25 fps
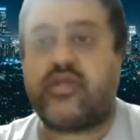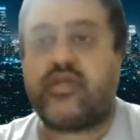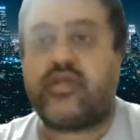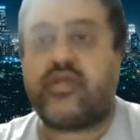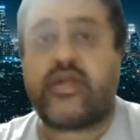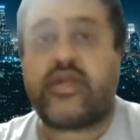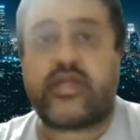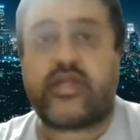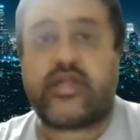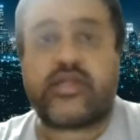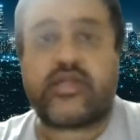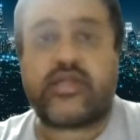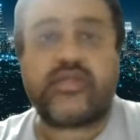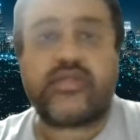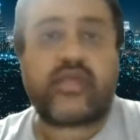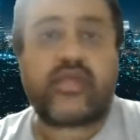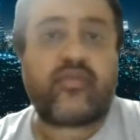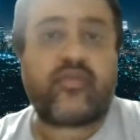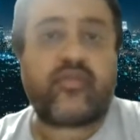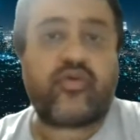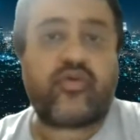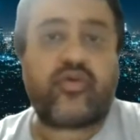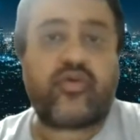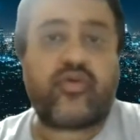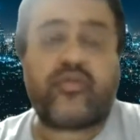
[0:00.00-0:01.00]
but at least
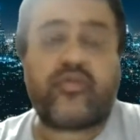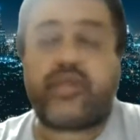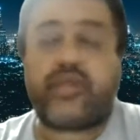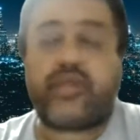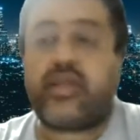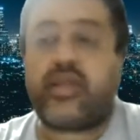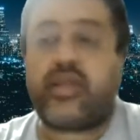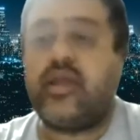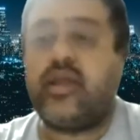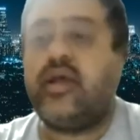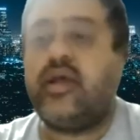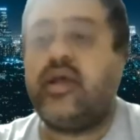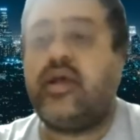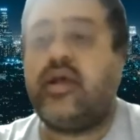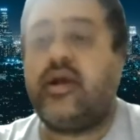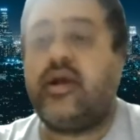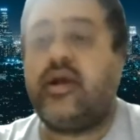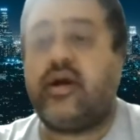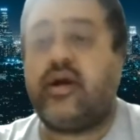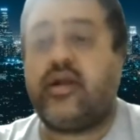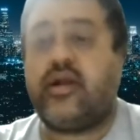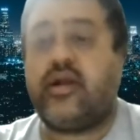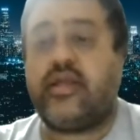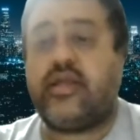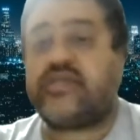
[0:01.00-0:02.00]
I'm going to pay
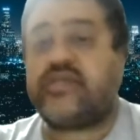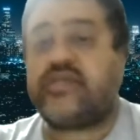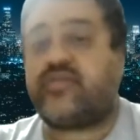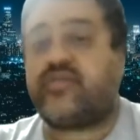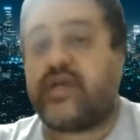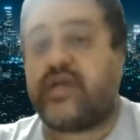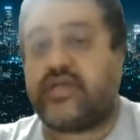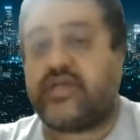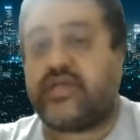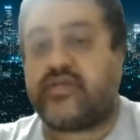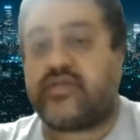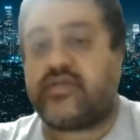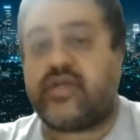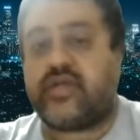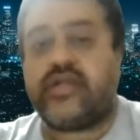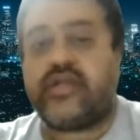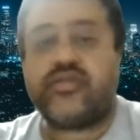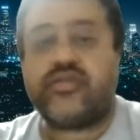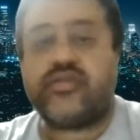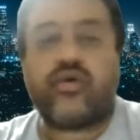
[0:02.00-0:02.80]
less price, right?